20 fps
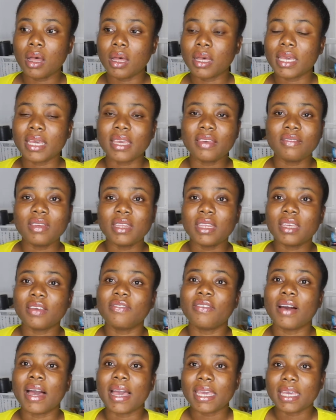even
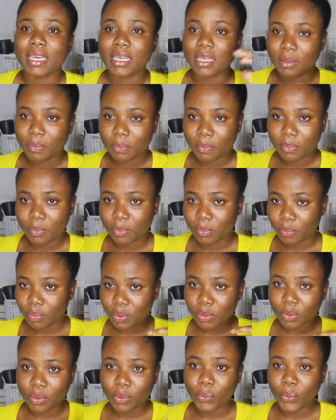if I
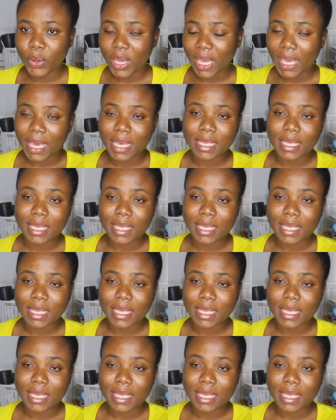put wick